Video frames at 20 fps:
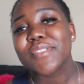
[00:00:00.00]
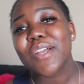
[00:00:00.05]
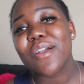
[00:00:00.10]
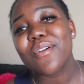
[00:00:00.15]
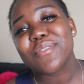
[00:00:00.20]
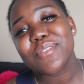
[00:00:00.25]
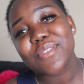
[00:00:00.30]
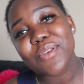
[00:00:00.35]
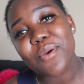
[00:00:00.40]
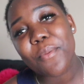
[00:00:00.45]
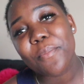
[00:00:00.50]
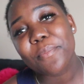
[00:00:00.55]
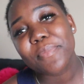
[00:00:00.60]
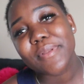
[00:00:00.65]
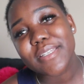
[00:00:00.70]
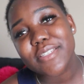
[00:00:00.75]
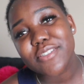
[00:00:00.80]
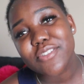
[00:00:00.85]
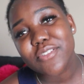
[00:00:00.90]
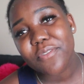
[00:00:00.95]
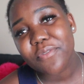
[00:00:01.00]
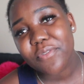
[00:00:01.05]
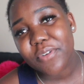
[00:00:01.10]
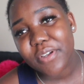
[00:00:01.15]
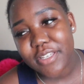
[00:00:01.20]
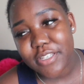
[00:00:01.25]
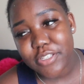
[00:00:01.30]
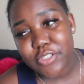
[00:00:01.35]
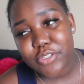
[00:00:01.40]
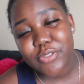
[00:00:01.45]
Also, please don't
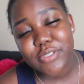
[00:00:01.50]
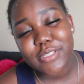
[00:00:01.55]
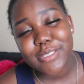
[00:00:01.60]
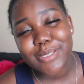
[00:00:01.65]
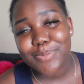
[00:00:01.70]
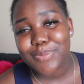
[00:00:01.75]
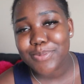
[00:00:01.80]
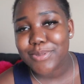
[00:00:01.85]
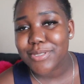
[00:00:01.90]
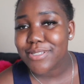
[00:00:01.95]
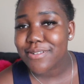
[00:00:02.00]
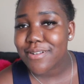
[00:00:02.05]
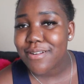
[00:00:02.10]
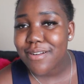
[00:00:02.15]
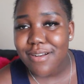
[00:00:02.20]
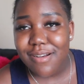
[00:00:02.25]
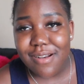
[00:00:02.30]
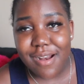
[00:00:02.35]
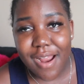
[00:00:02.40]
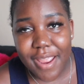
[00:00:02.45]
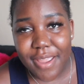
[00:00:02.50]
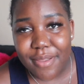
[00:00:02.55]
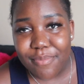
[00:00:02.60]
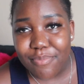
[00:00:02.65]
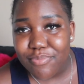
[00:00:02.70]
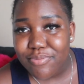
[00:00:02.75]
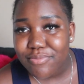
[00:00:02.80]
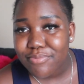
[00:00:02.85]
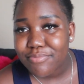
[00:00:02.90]
forget to subscribe,